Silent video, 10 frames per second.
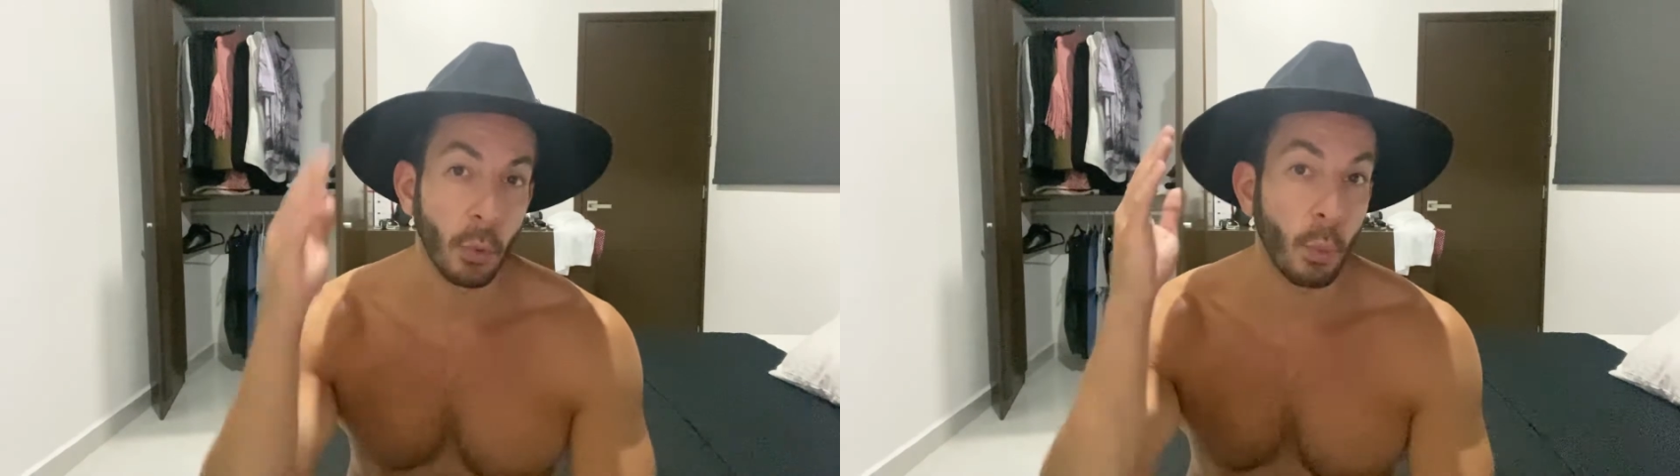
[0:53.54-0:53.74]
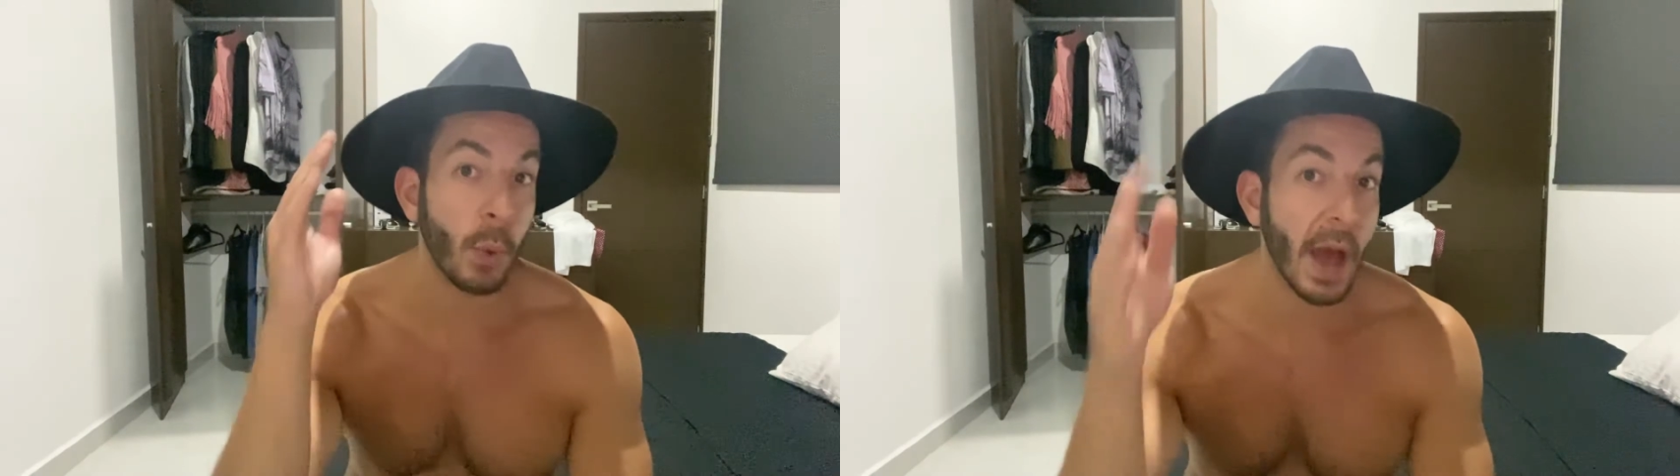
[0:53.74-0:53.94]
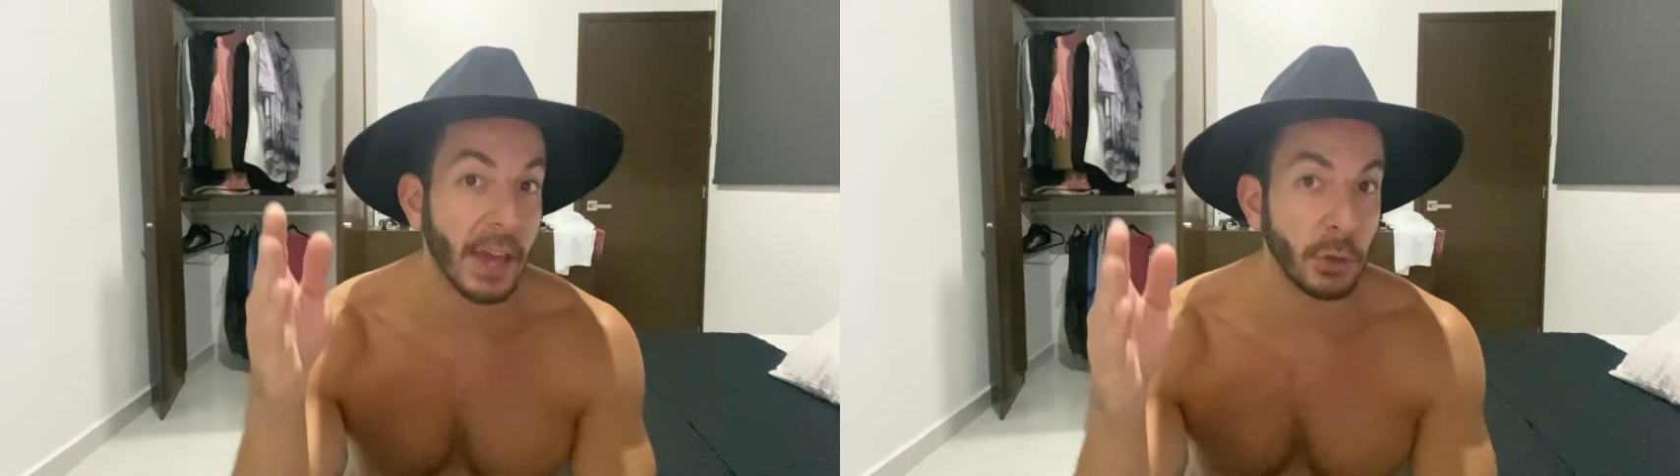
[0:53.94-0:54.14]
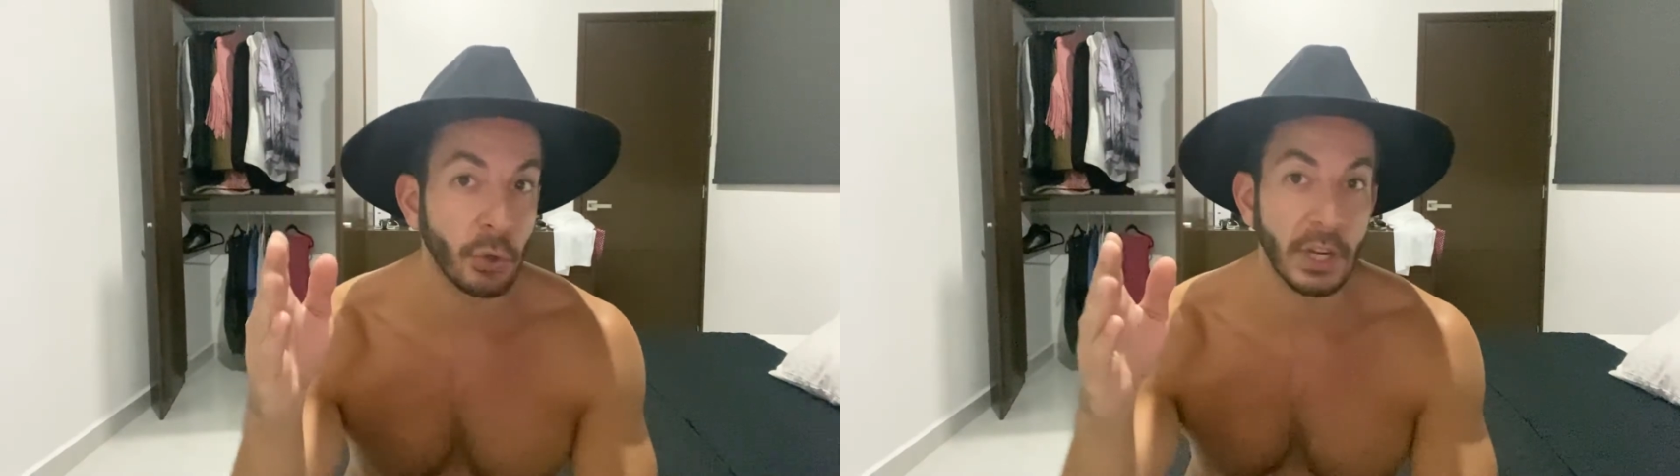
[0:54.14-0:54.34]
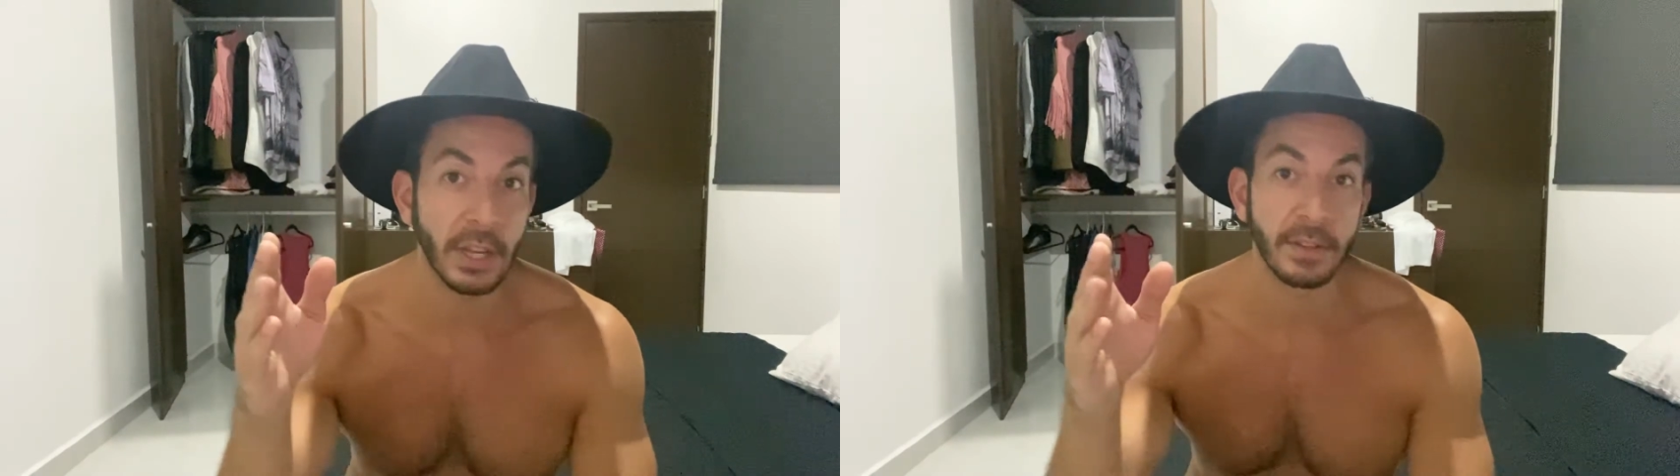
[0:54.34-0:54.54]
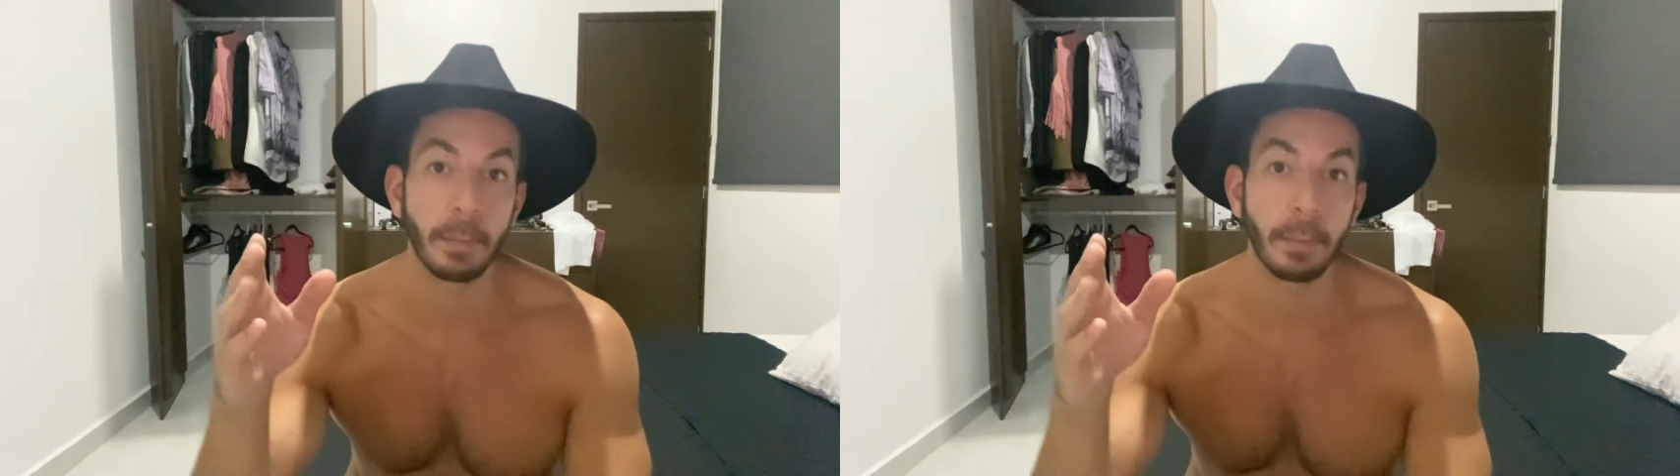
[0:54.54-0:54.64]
where you need to